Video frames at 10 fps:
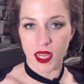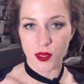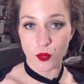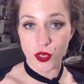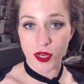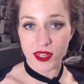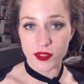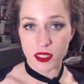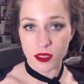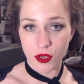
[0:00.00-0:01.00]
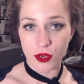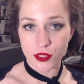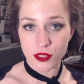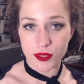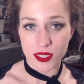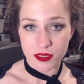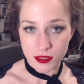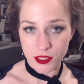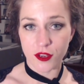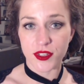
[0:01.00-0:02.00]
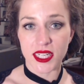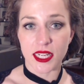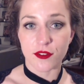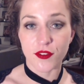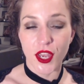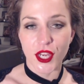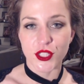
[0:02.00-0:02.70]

It would not even occur to a conservative